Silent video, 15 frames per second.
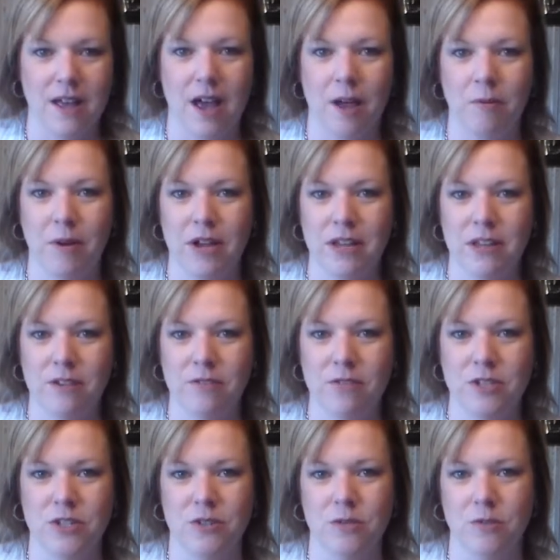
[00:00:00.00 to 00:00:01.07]
I want you
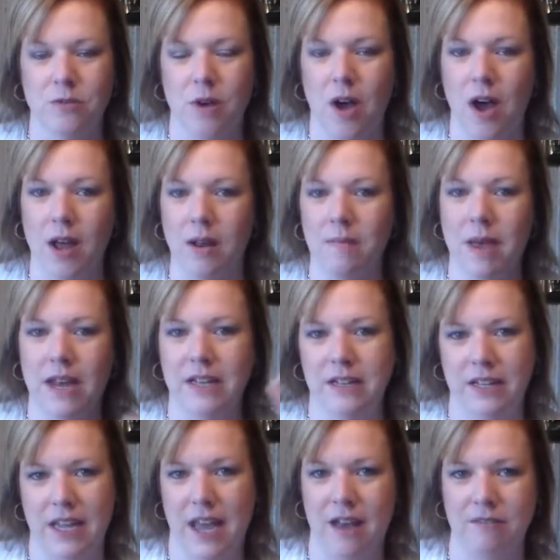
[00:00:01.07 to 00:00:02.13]
to
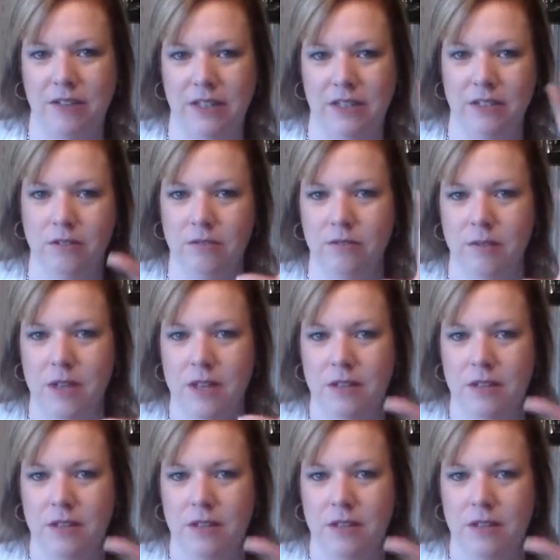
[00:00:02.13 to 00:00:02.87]
automatically have a little